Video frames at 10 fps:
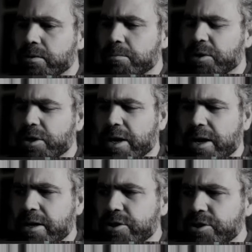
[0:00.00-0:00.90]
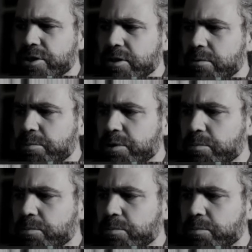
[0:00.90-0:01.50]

I'm going to add just a little bit